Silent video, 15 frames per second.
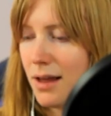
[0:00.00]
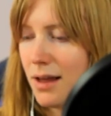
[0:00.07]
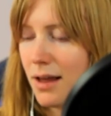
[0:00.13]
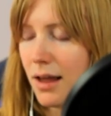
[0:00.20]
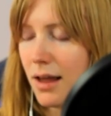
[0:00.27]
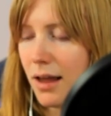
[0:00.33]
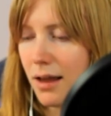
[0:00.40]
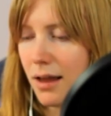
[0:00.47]

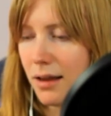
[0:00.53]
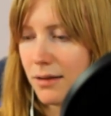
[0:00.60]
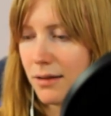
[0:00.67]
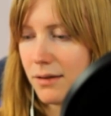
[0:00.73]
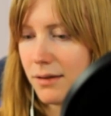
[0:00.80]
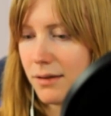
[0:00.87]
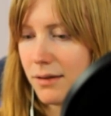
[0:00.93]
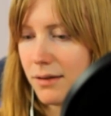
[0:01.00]
And
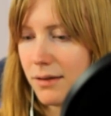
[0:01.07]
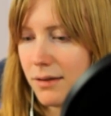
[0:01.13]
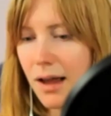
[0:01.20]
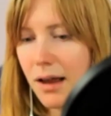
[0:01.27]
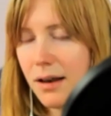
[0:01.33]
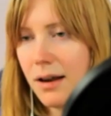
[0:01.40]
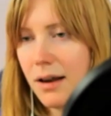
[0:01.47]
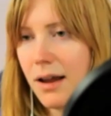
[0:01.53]
in the
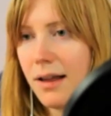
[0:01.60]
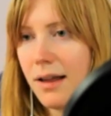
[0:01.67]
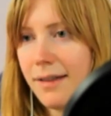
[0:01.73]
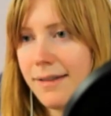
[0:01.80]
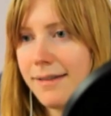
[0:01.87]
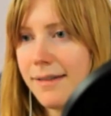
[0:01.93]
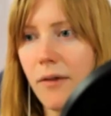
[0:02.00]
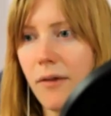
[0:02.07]
end, I had
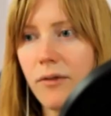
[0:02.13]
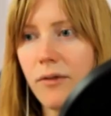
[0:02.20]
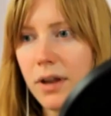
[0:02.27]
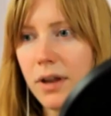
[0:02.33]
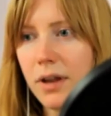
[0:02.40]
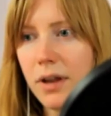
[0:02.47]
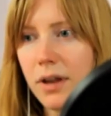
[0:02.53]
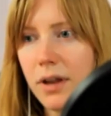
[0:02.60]

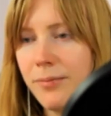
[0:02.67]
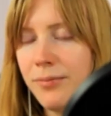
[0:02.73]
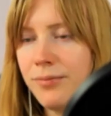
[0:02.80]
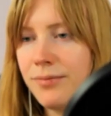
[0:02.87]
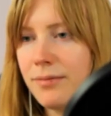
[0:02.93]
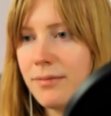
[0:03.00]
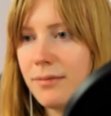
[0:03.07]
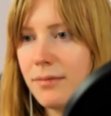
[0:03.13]
70,
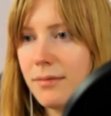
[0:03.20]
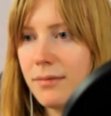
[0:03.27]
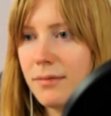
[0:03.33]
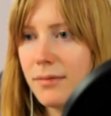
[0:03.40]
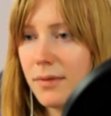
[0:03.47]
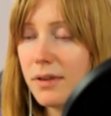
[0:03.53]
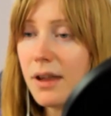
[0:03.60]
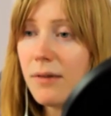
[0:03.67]

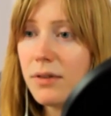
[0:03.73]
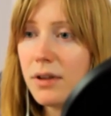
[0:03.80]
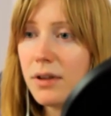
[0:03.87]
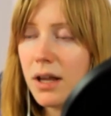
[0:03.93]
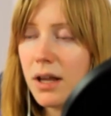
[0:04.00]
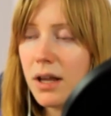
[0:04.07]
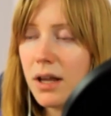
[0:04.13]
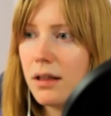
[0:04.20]

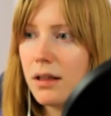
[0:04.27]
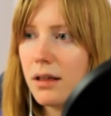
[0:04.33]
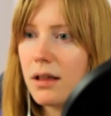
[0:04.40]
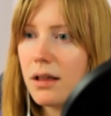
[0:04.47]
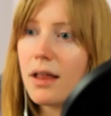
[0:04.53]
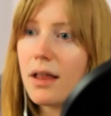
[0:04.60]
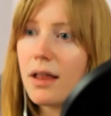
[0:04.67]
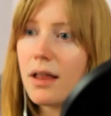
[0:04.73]
70
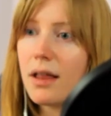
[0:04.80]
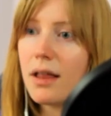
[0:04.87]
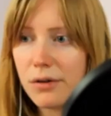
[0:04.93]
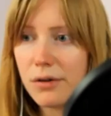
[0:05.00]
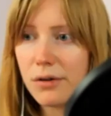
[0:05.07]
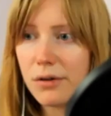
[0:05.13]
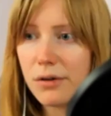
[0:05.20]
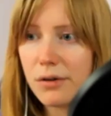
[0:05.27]

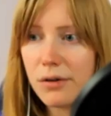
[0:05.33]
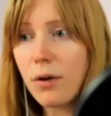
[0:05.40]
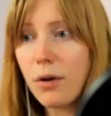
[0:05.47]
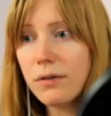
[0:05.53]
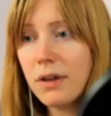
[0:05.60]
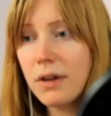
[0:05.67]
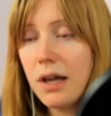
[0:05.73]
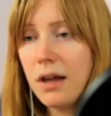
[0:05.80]
collaborators
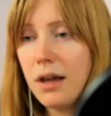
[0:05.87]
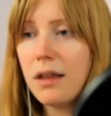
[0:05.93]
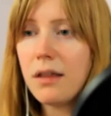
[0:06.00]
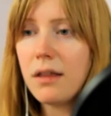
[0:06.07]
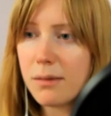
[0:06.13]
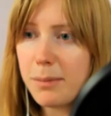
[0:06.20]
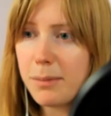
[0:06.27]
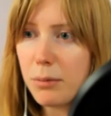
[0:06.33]
involved in
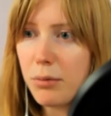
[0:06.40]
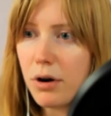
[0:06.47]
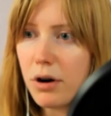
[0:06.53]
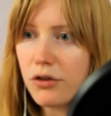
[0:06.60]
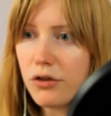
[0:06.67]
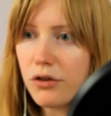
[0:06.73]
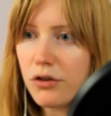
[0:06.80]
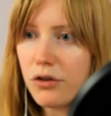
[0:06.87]
this big
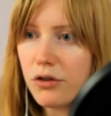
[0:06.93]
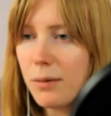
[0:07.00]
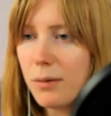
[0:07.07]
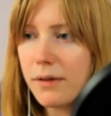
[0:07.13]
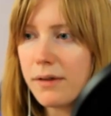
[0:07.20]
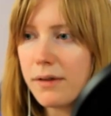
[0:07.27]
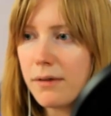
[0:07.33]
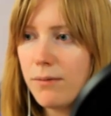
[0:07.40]
project. It
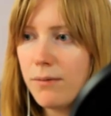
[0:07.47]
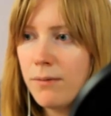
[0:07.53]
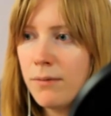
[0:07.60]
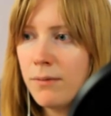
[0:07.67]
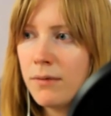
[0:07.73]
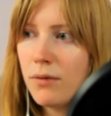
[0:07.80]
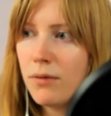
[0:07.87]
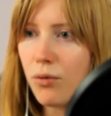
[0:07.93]
was a
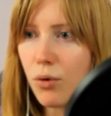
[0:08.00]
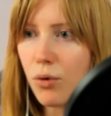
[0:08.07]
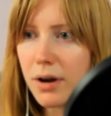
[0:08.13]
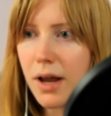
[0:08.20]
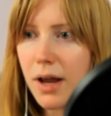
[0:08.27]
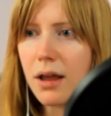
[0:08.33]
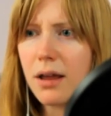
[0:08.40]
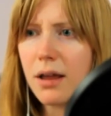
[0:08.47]
four
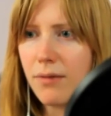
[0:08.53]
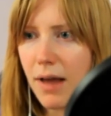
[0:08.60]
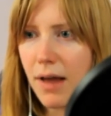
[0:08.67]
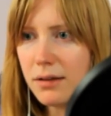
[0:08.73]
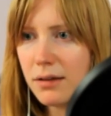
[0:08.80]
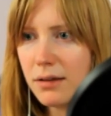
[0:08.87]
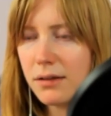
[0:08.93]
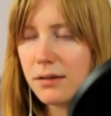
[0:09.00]
day event